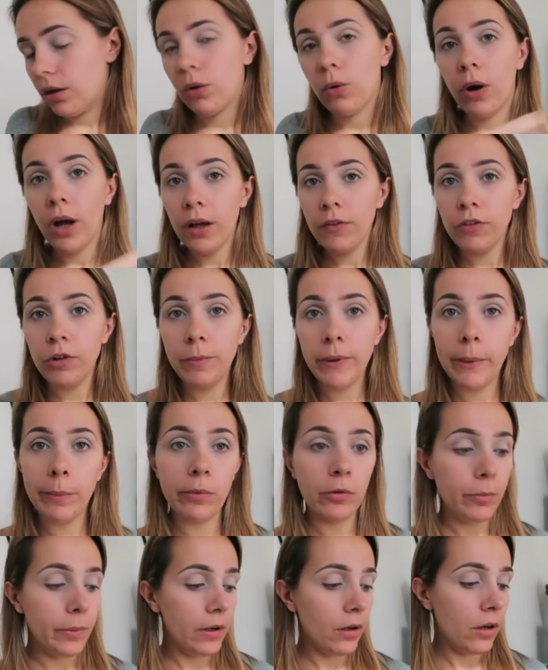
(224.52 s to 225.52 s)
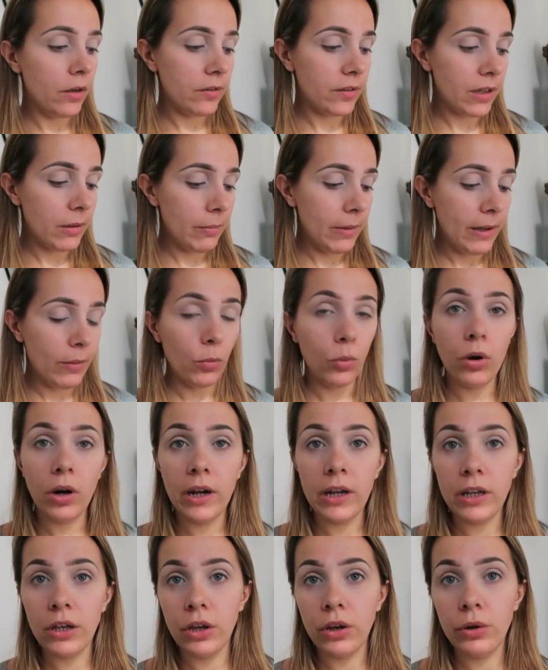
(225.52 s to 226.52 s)
Quite a few people have been asking me what
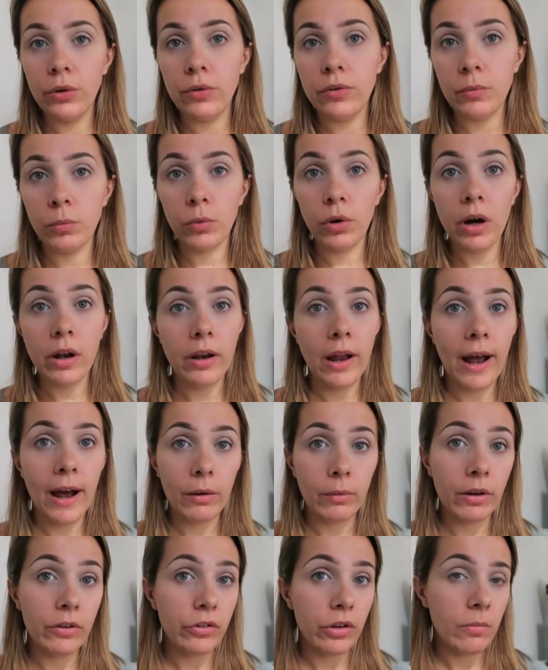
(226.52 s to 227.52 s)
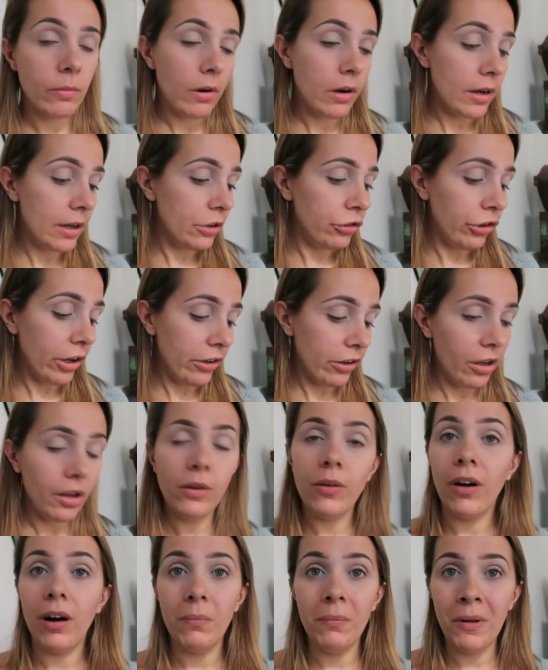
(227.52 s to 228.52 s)
I use and how I do my
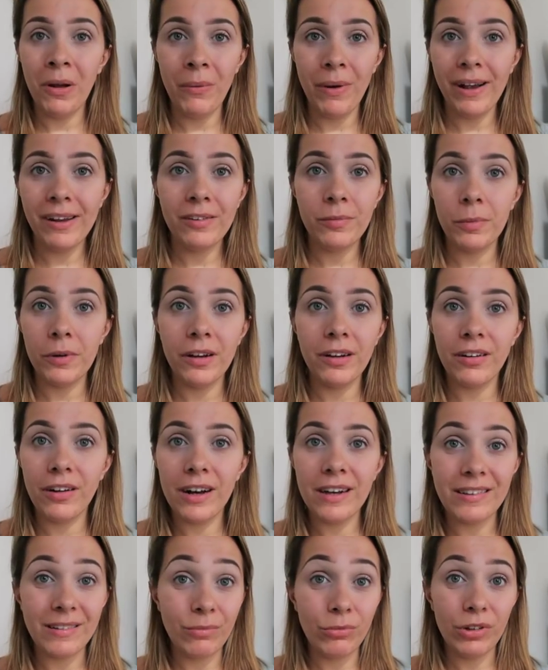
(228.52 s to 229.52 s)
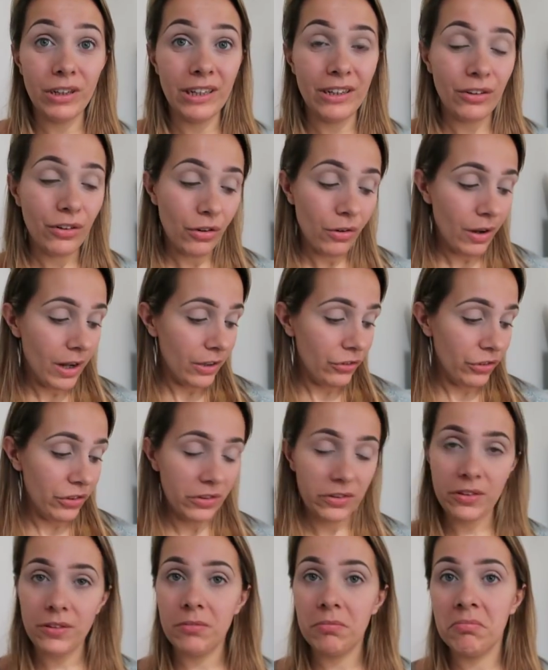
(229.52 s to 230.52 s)
eyeshadow. I'm no expert, guys. I'm really not. I
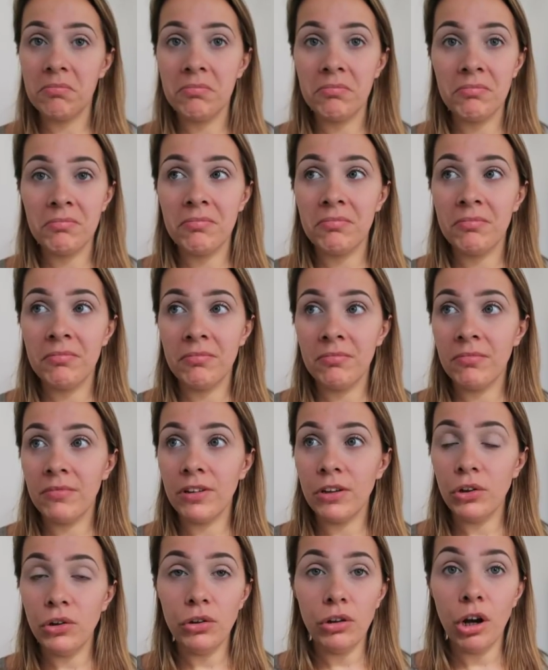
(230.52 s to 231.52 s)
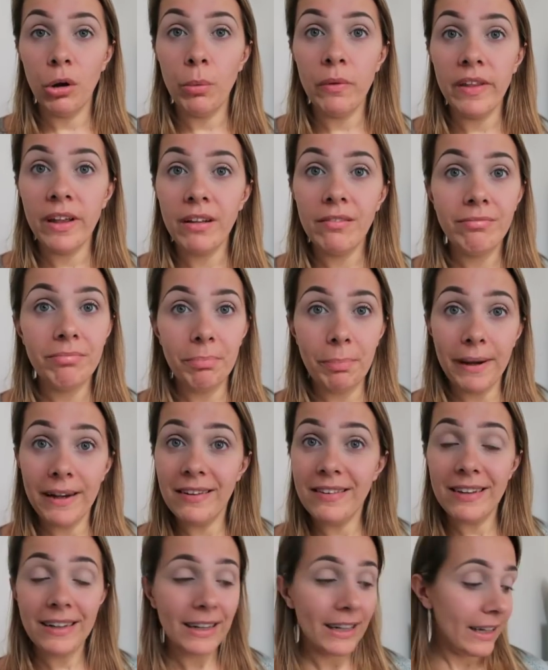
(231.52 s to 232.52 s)
just go with it,
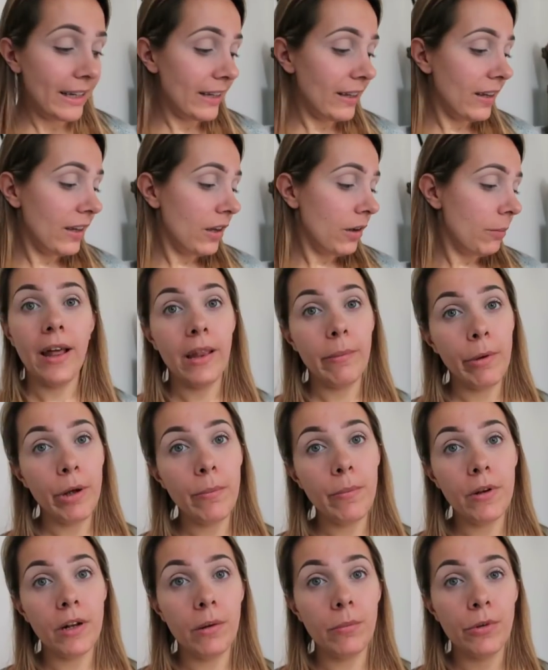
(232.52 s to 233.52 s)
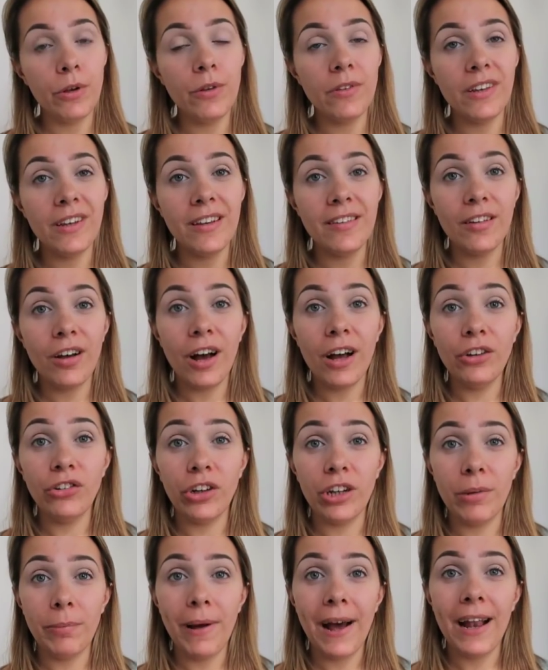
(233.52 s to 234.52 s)
basically. At the moment, I'm using this
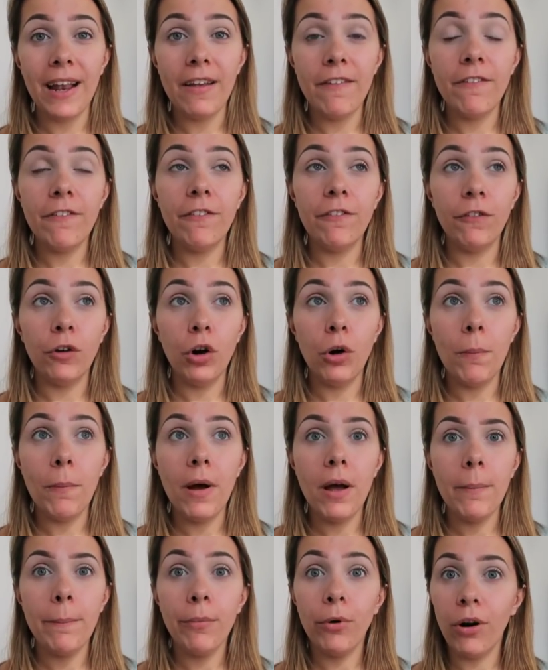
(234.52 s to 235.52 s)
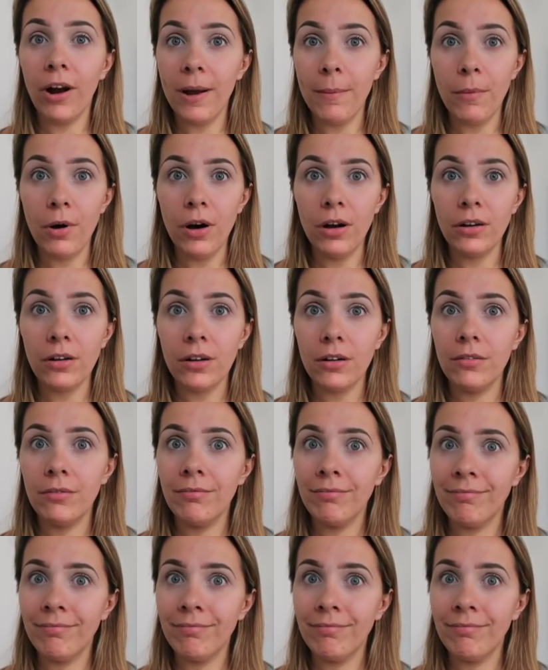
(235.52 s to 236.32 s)
eyeshadow palette from Primark.